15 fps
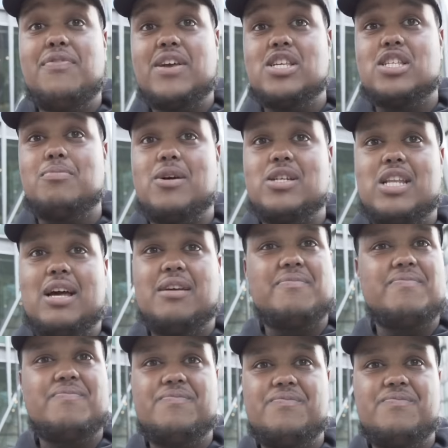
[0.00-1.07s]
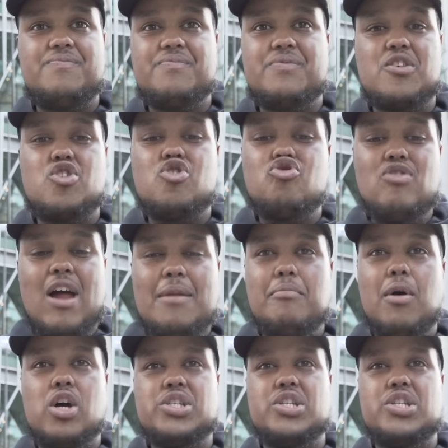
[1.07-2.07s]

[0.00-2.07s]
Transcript: finger smells like grandma's